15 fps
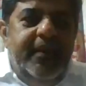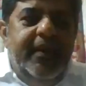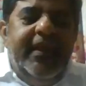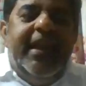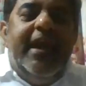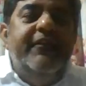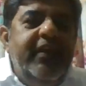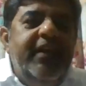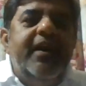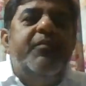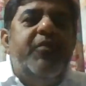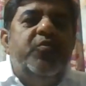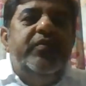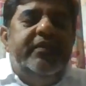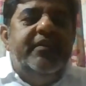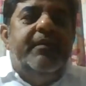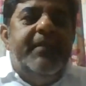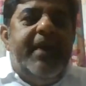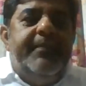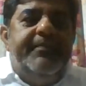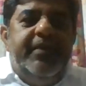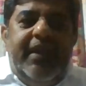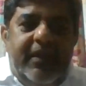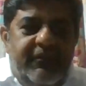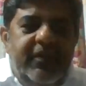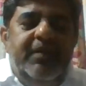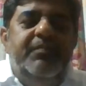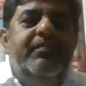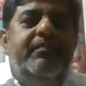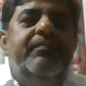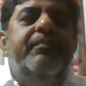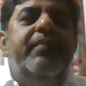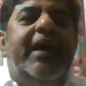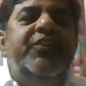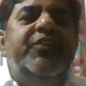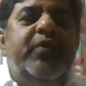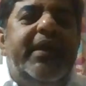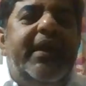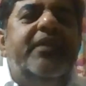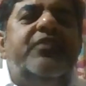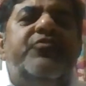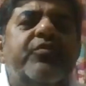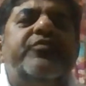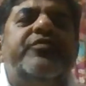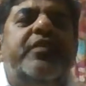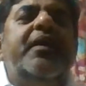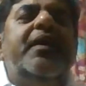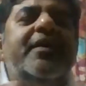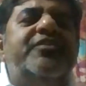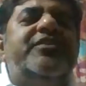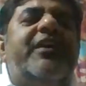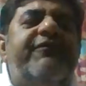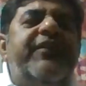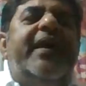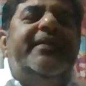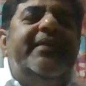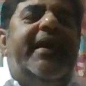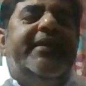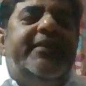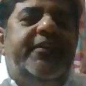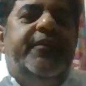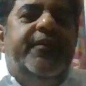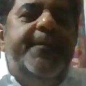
Can we come out with some app? Can we educate? So stuff like that,